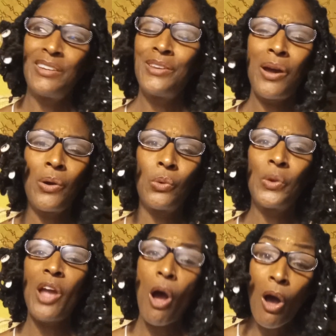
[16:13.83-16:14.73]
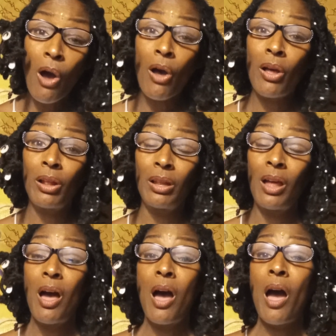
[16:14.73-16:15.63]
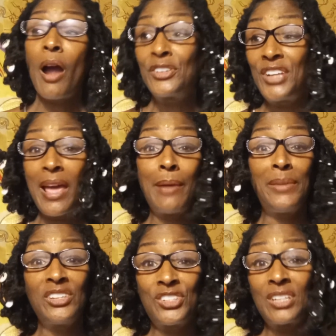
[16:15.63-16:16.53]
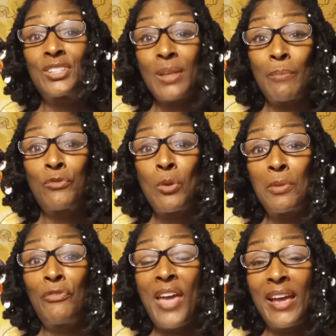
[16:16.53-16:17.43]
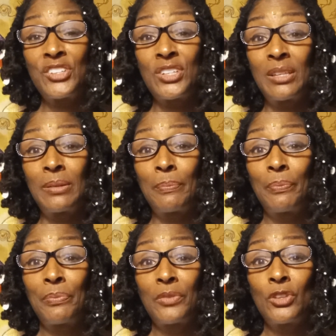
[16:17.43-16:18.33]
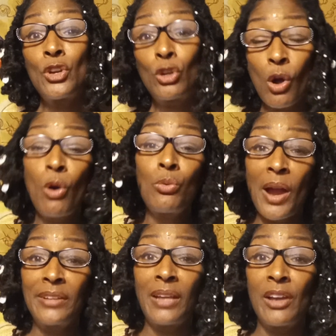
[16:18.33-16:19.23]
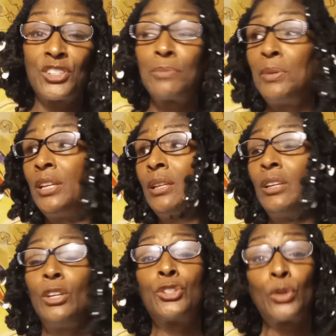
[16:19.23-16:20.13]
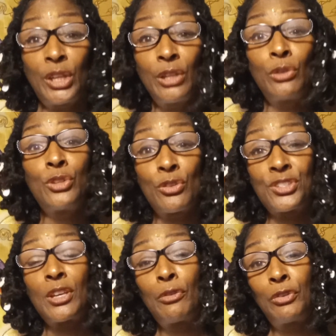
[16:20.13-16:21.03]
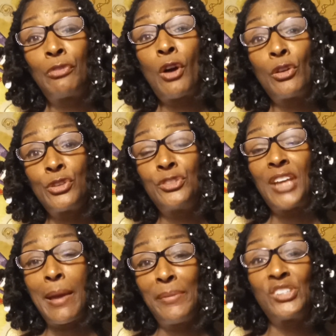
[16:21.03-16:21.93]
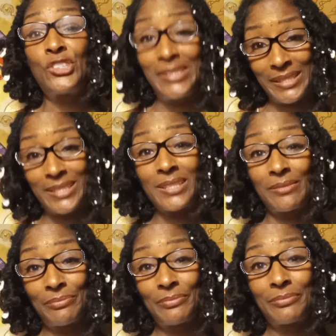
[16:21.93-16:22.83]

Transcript: No, we all are damaged in some form of fashion. Your goal right now should be to heal yourself of all your damagedness.